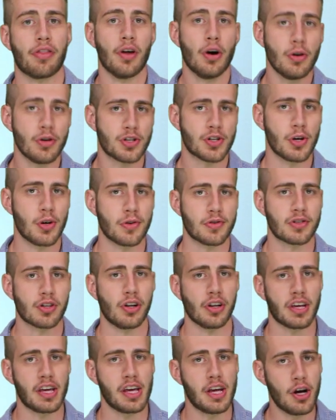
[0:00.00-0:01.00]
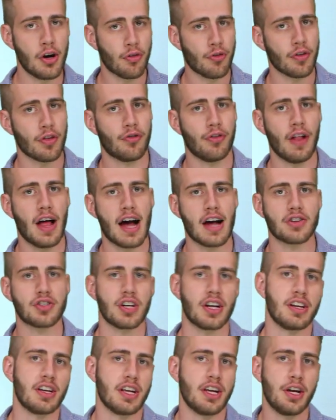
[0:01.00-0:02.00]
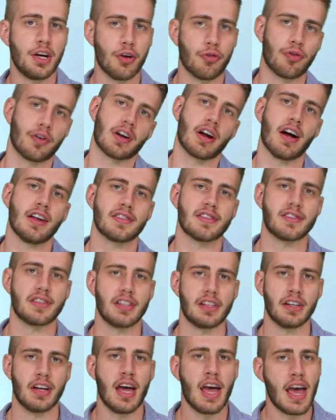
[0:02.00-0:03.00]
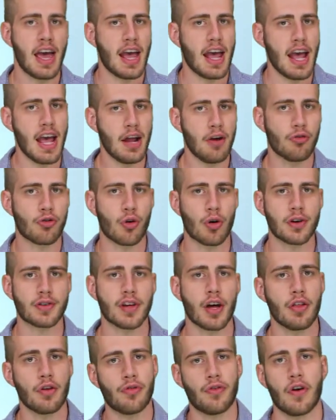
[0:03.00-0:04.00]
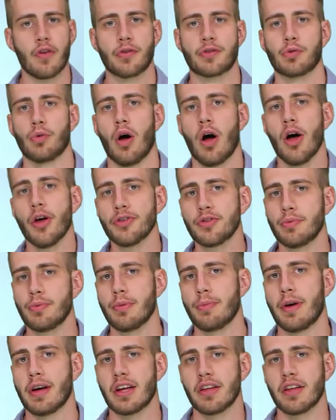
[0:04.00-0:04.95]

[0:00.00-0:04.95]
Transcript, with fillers: about those shows, click here for The Flash and here for Constantine. And of course, other favorites will also be